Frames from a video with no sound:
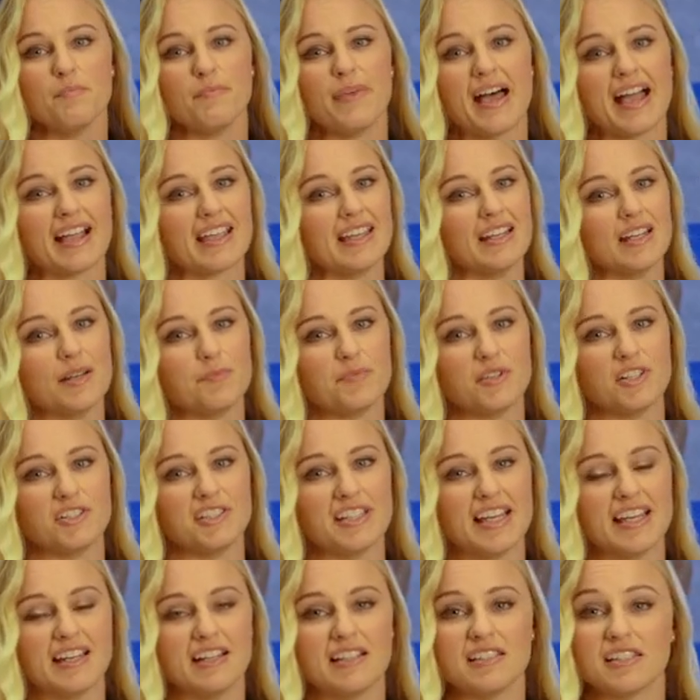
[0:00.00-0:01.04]
Backing up your
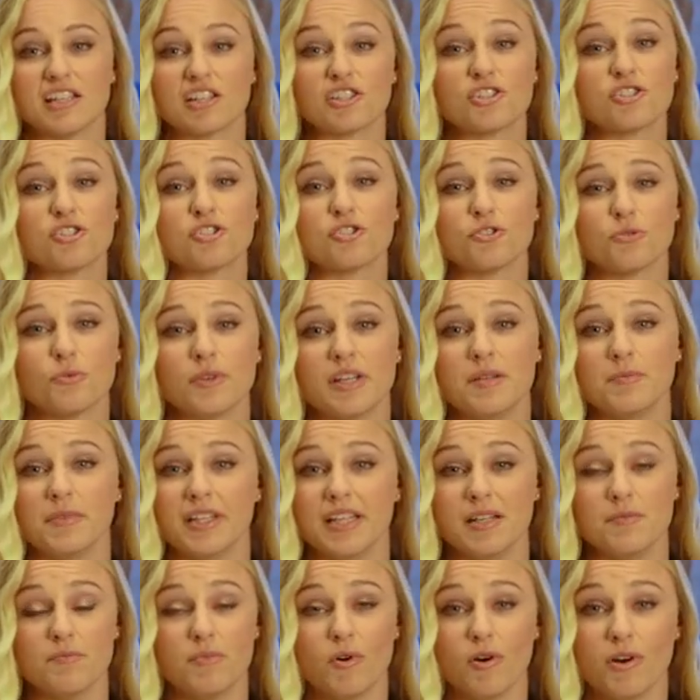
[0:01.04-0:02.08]
data is
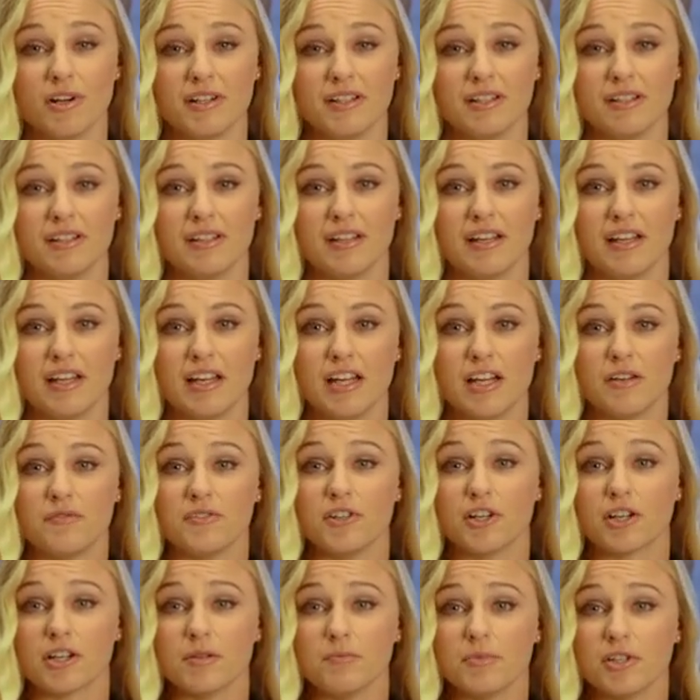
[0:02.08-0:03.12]
extremely important.
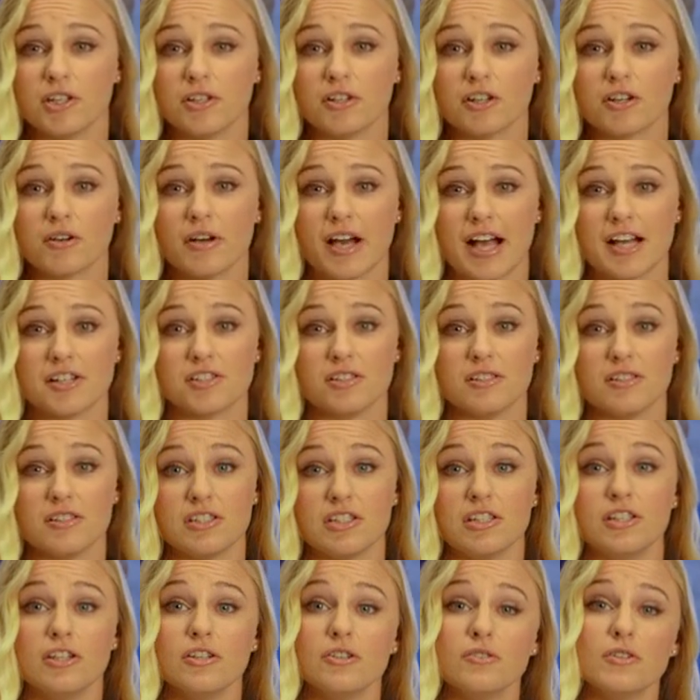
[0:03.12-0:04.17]
If your computer
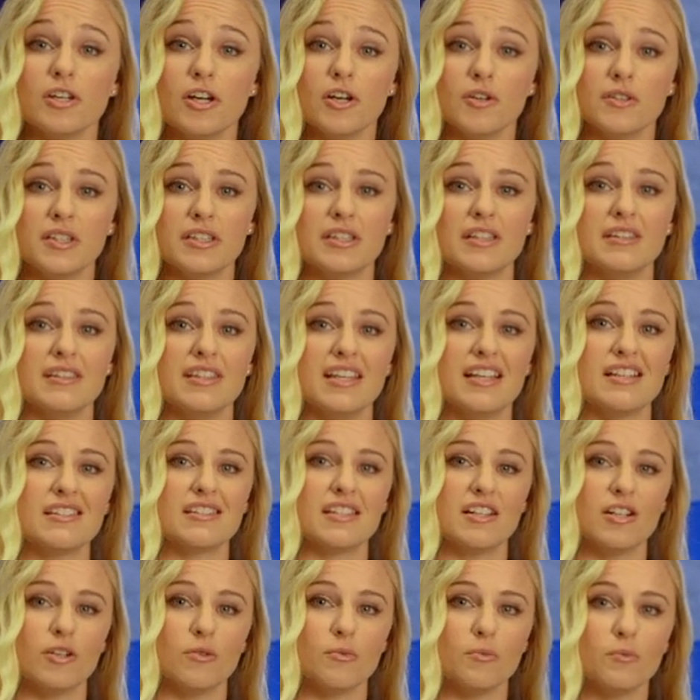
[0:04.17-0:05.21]
crashes, you know that the
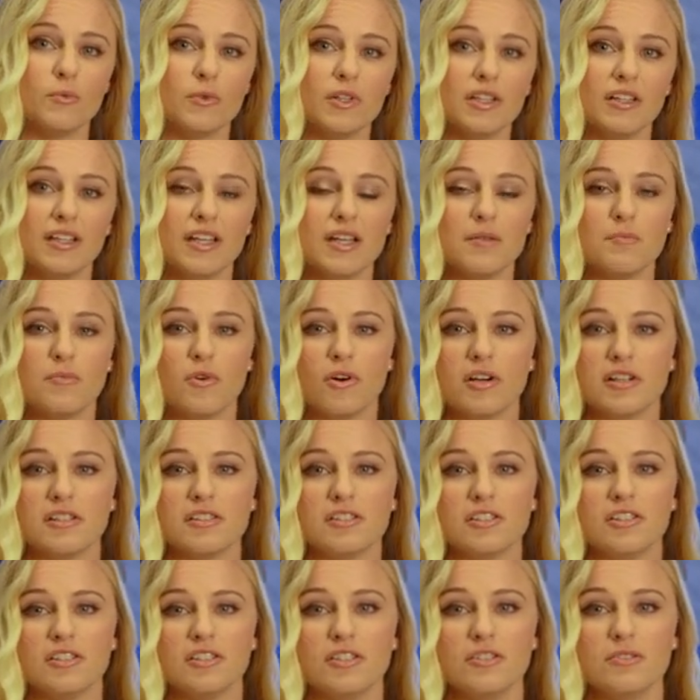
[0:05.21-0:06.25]
things that are really
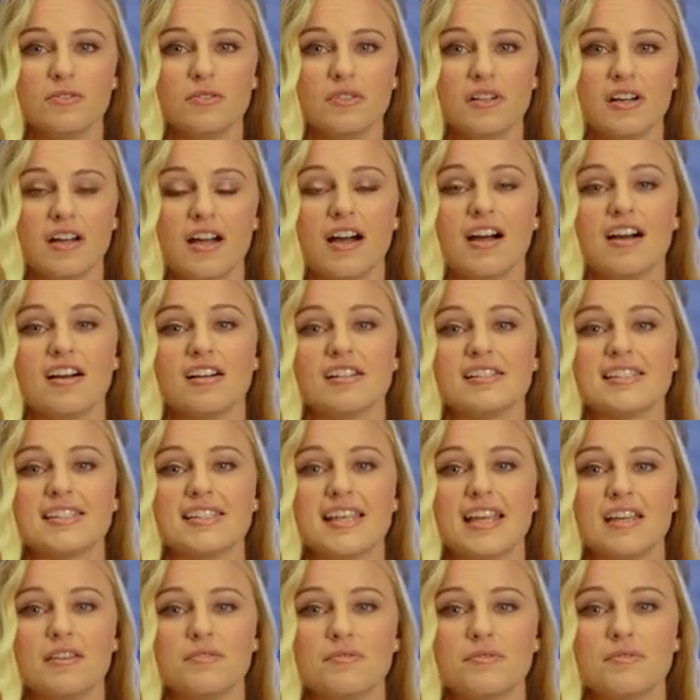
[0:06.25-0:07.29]
important to you are
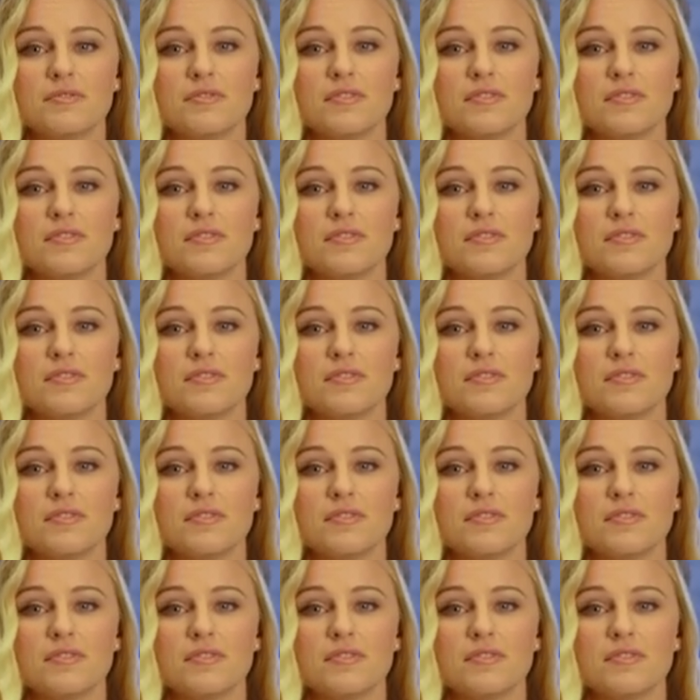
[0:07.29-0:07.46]
safe.